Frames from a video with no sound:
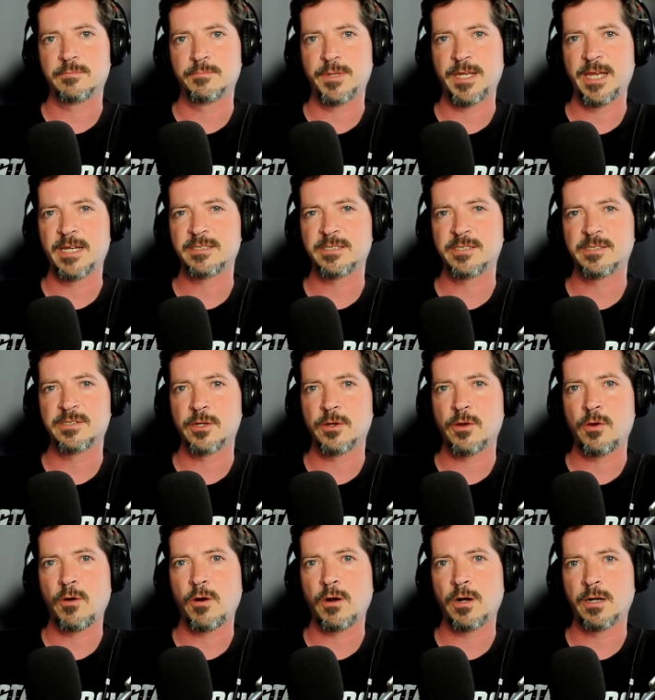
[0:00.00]
passes the
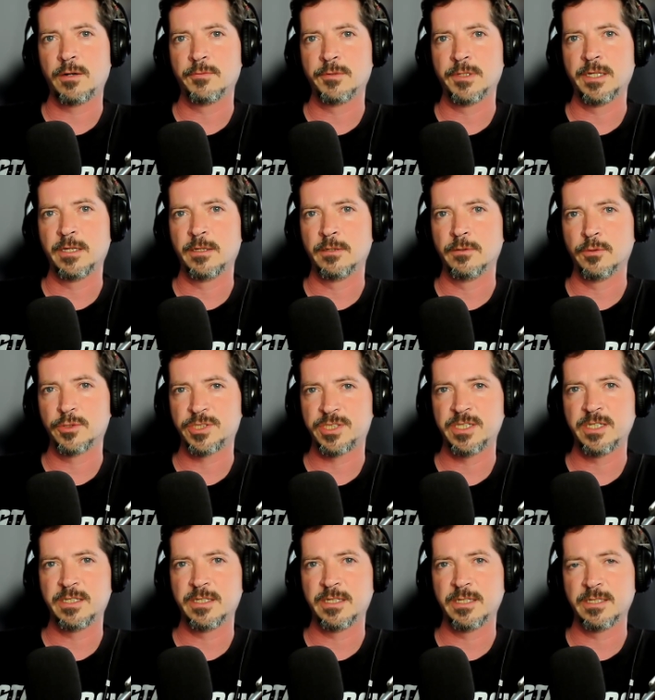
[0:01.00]
car and looks
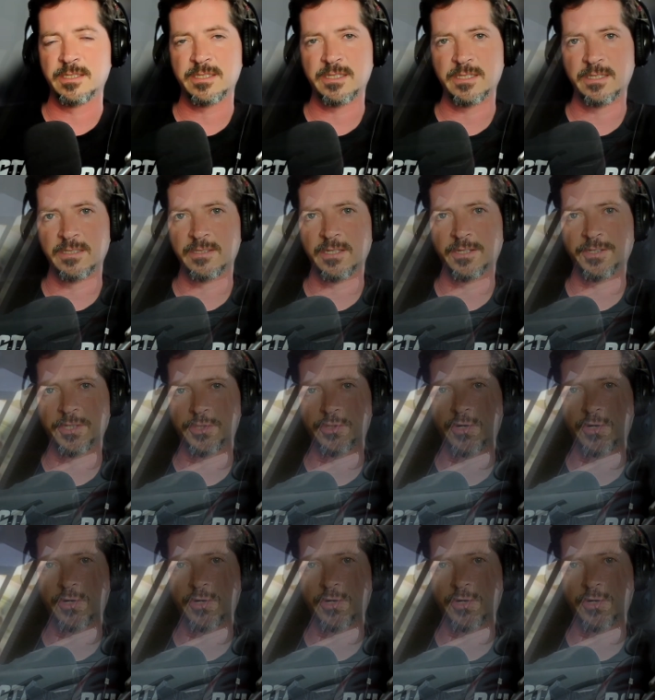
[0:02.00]
in and sees that the